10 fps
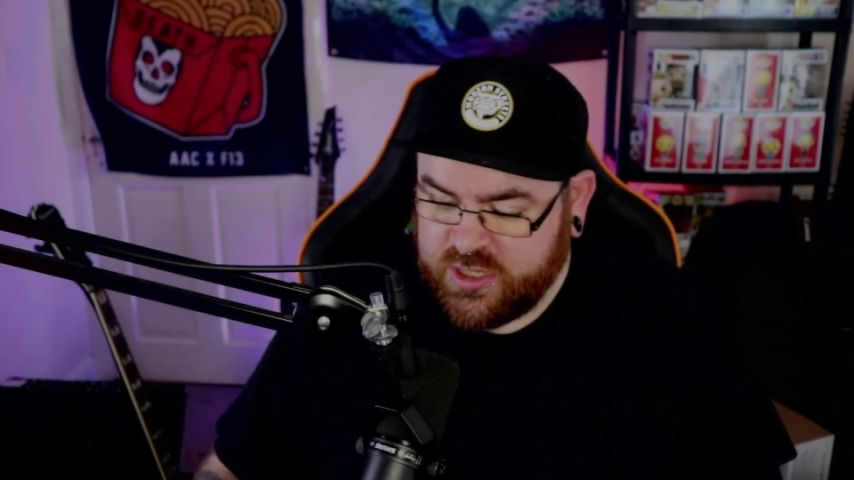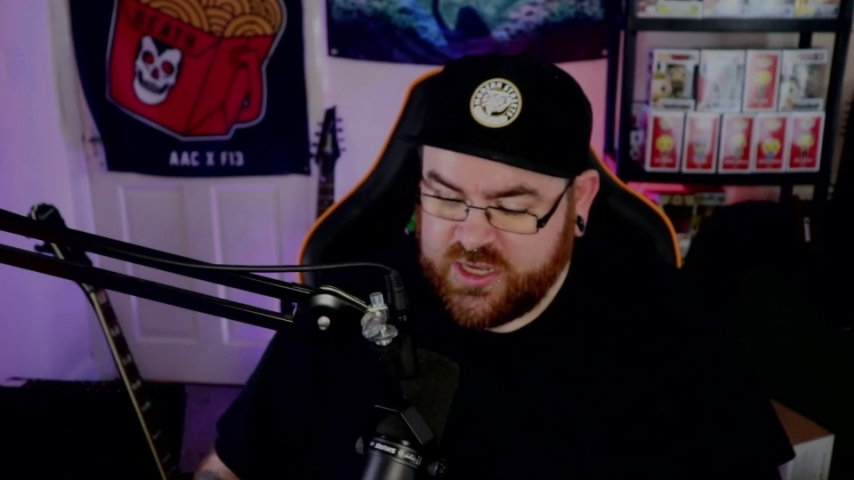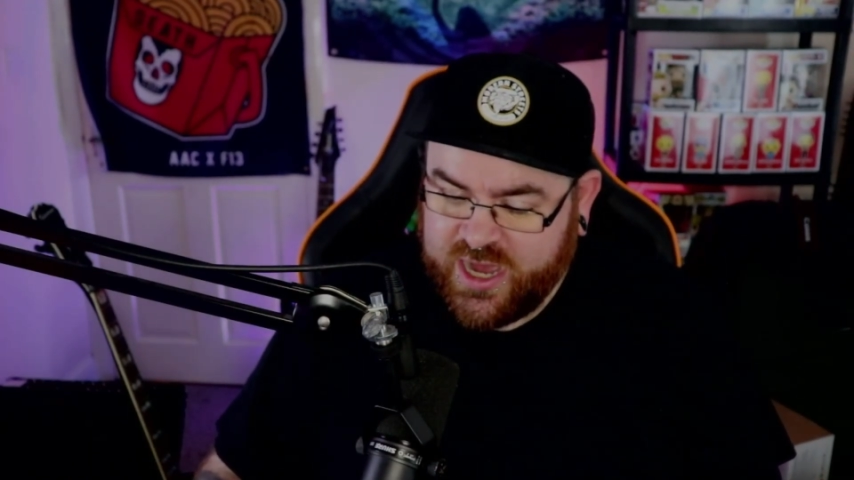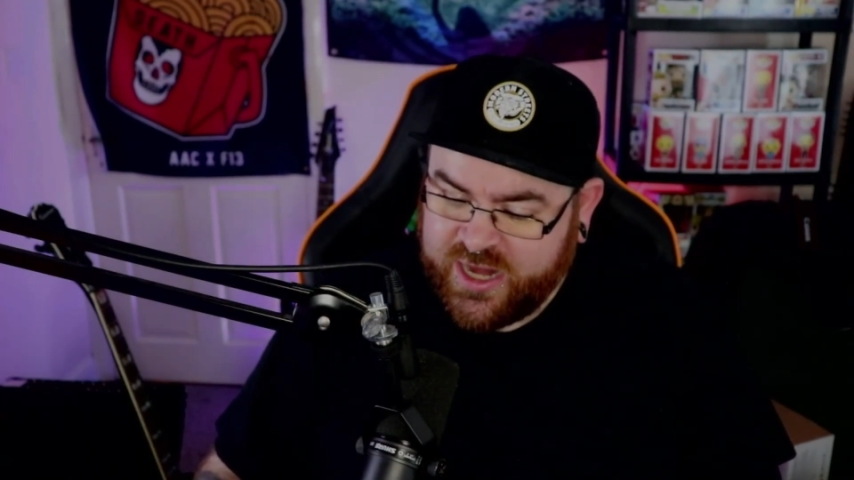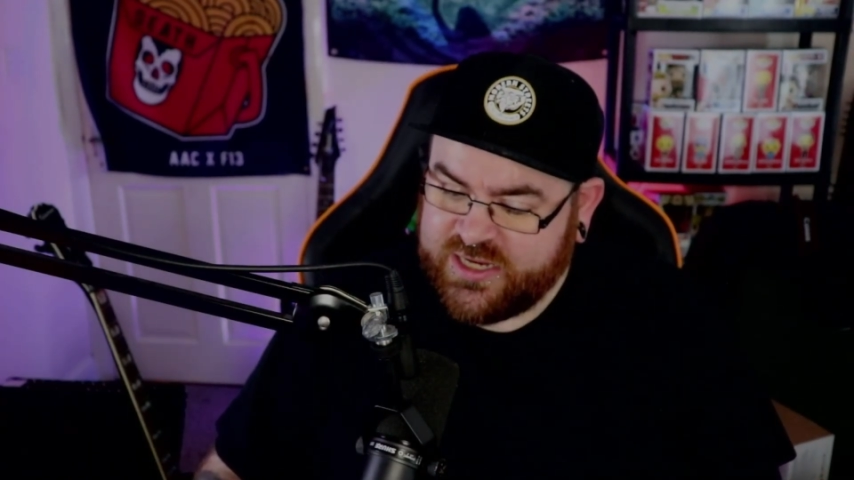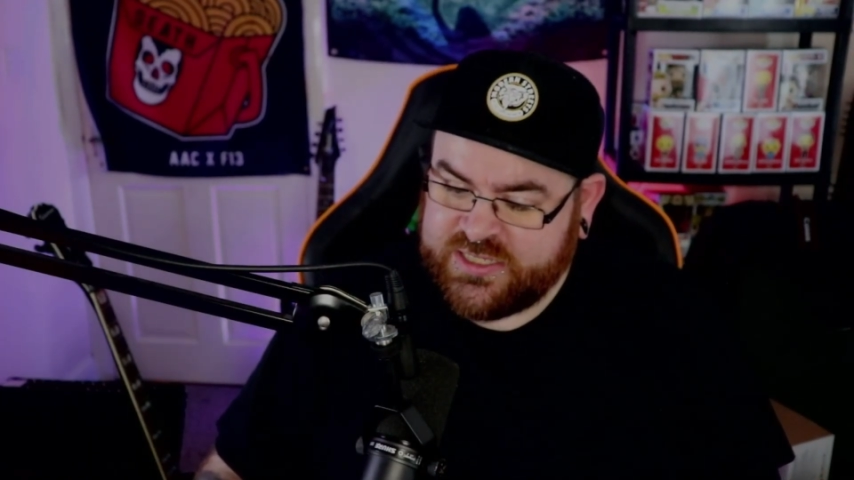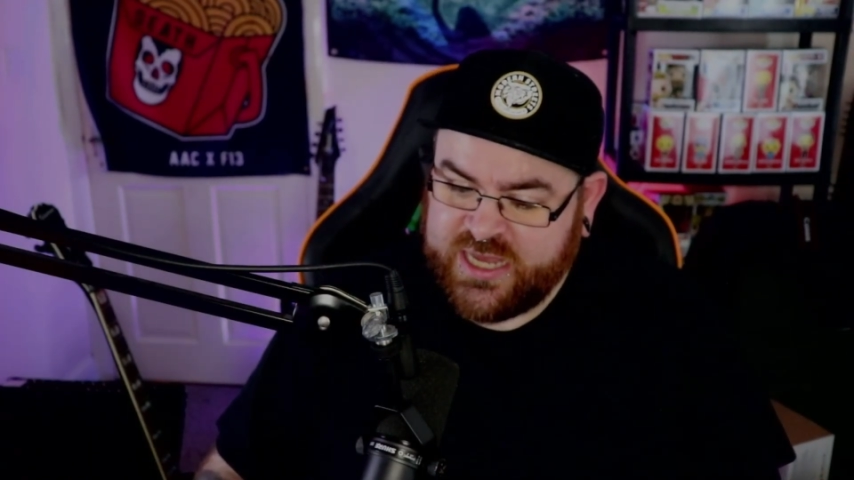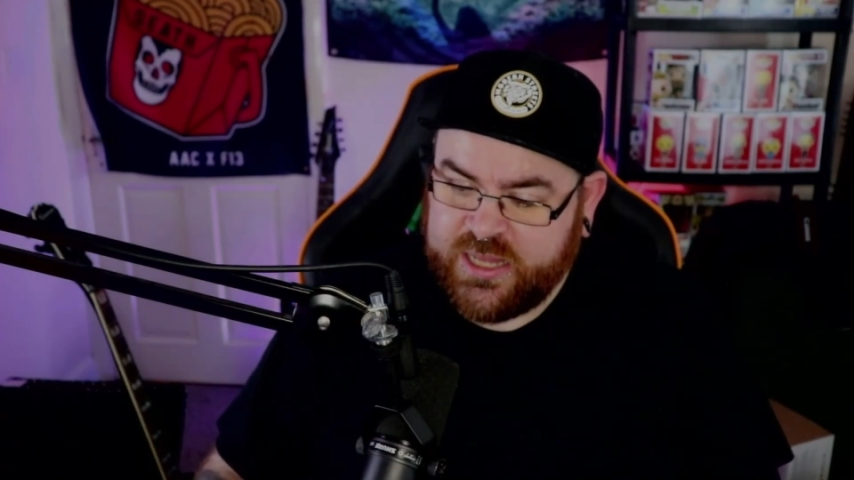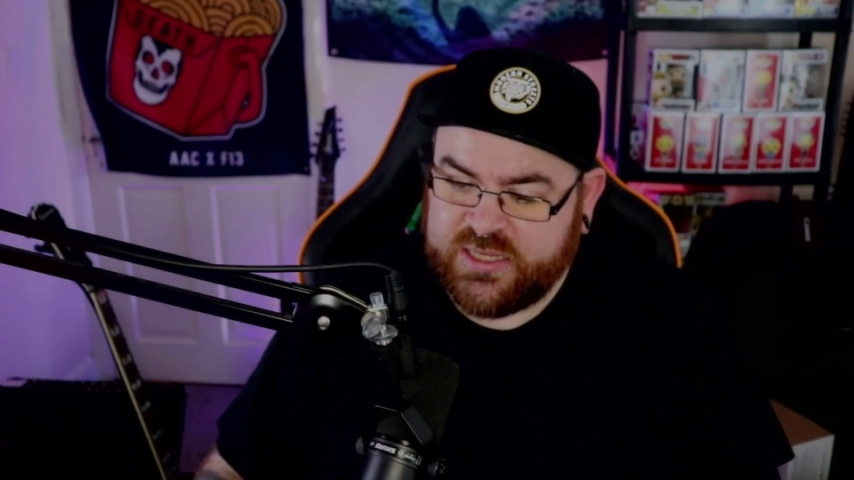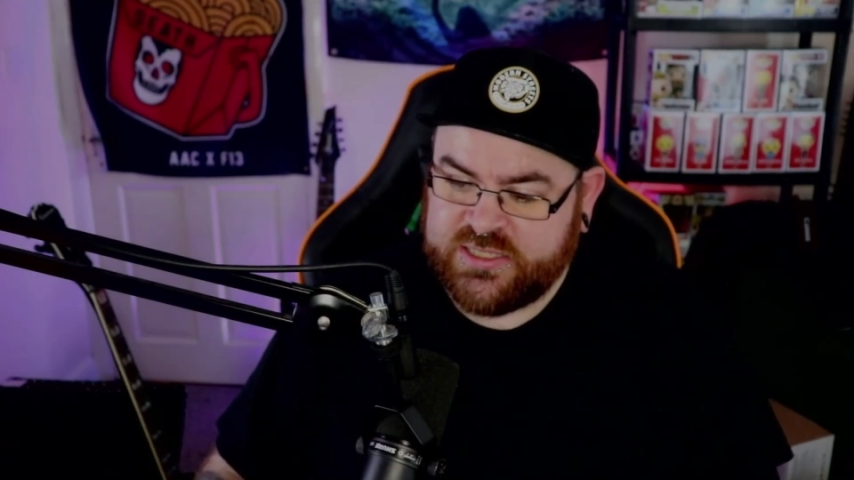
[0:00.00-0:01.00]
and as
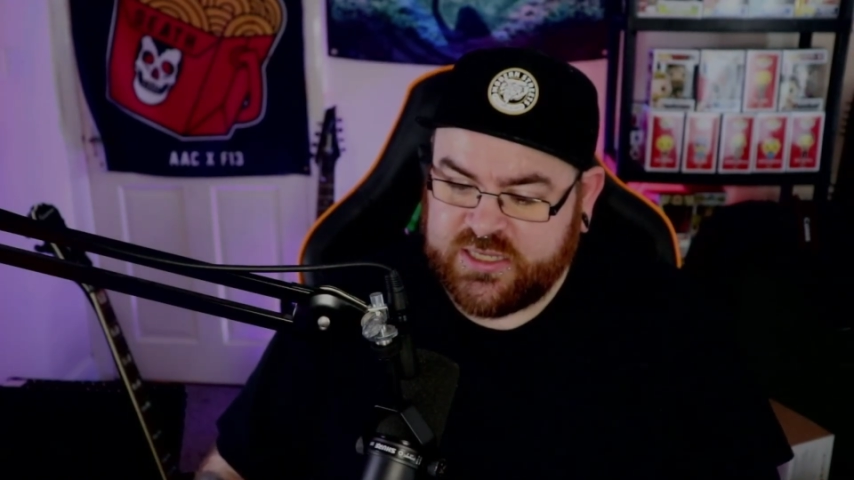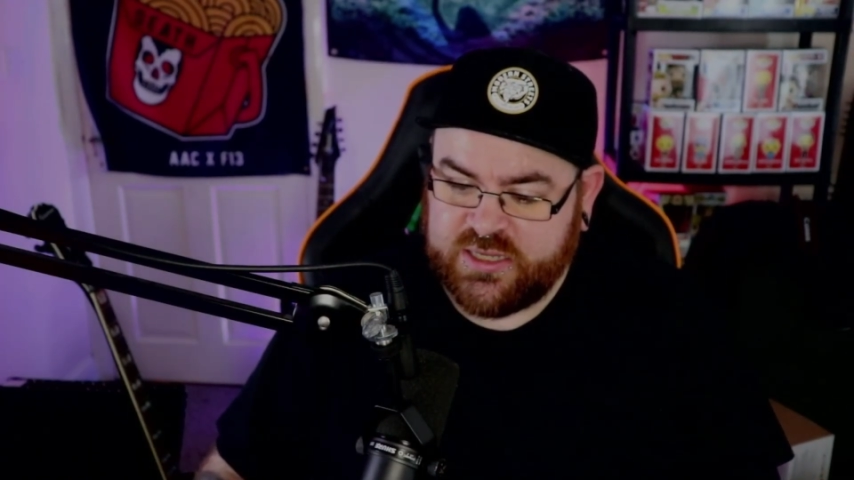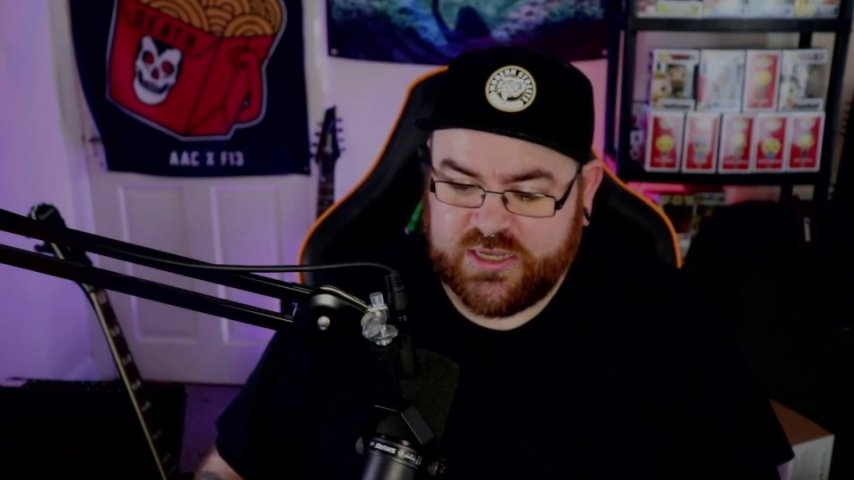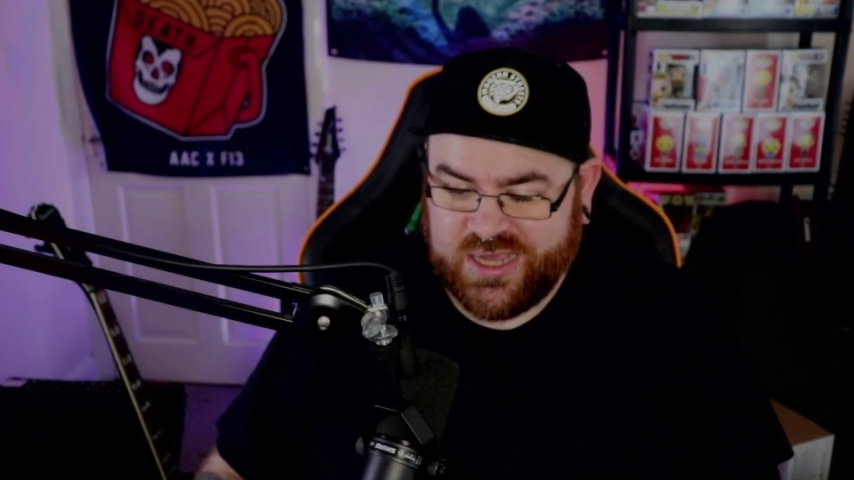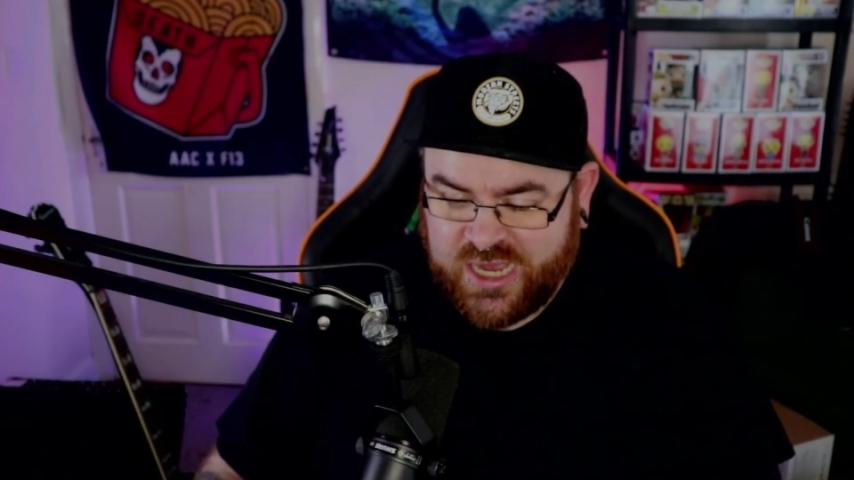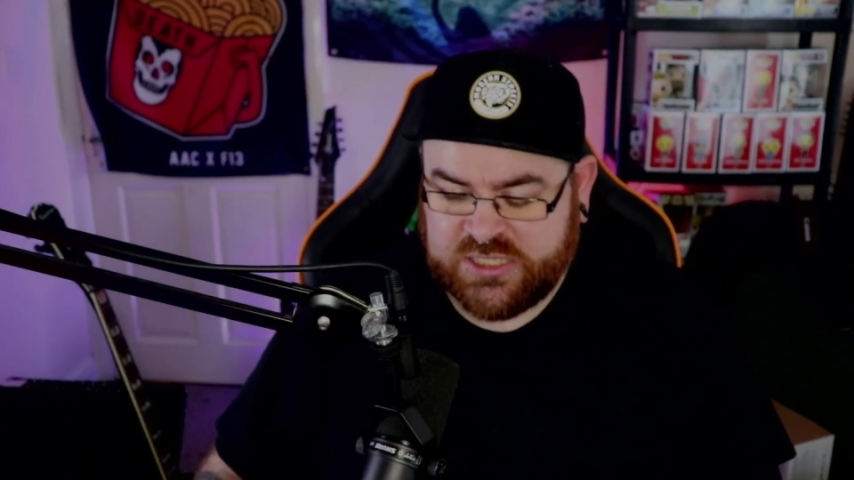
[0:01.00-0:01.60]
talented as